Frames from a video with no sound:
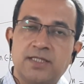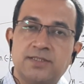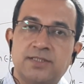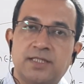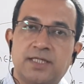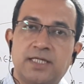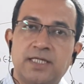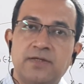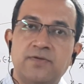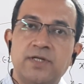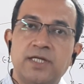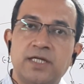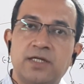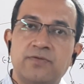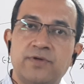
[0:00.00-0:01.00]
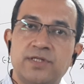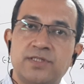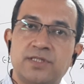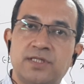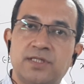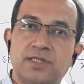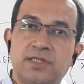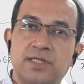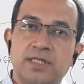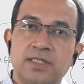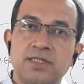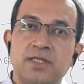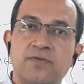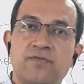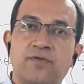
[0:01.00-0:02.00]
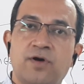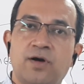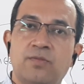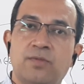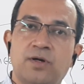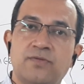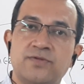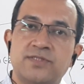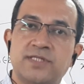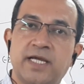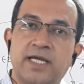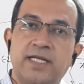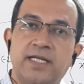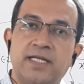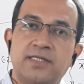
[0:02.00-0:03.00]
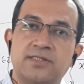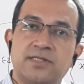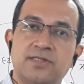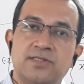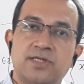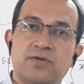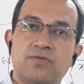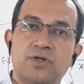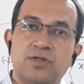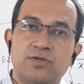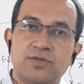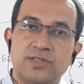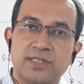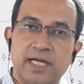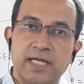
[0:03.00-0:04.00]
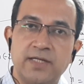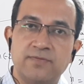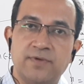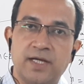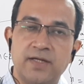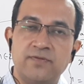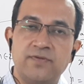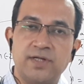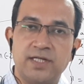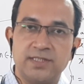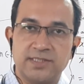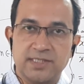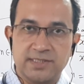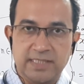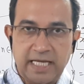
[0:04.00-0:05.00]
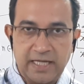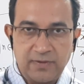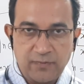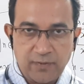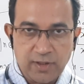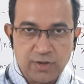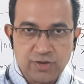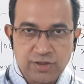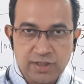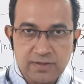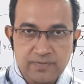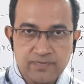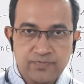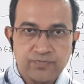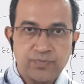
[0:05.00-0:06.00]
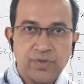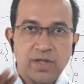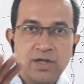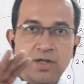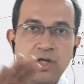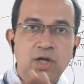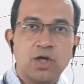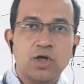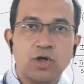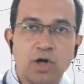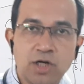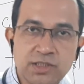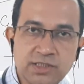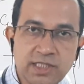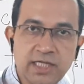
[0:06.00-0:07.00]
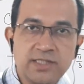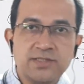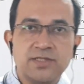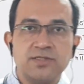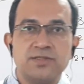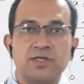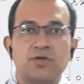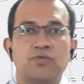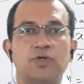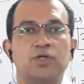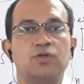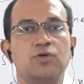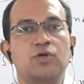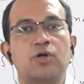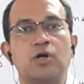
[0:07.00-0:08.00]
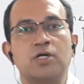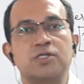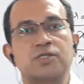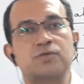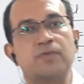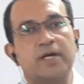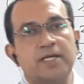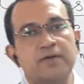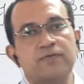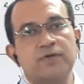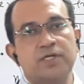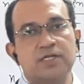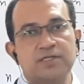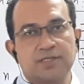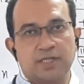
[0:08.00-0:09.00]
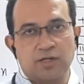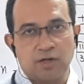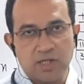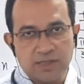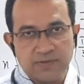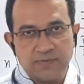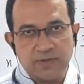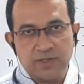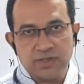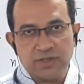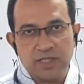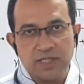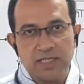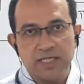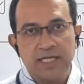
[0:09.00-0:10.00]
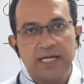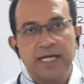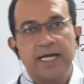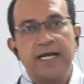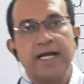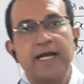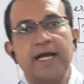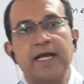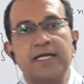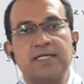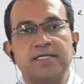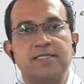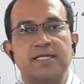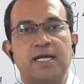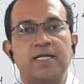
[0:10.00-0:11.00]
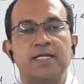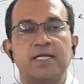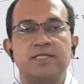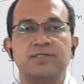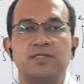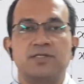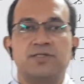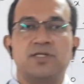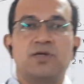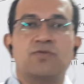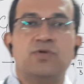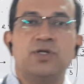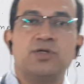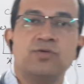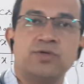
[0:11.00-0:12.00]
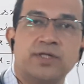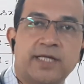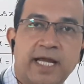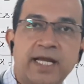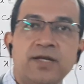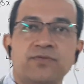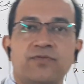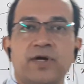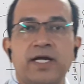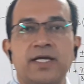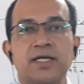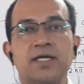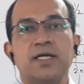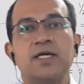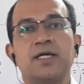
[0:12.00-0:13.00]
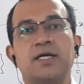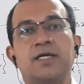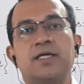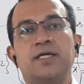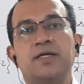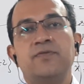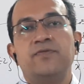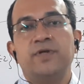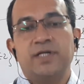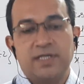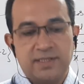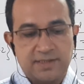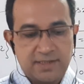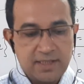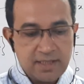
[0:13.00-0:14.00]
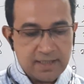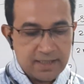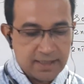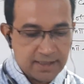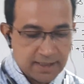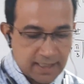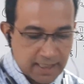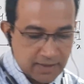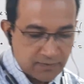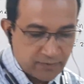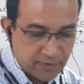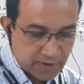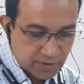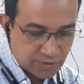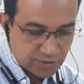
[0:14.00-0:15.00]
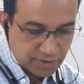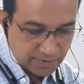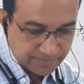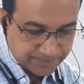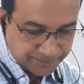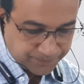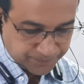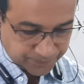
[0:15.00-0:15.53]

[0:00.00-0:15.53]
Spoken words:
the given equation in the form of sin x is equal to sin y if it is a sine function, cos x is equal to cos y if it is a cos function, and tan x is equal to tan if it is a tan function.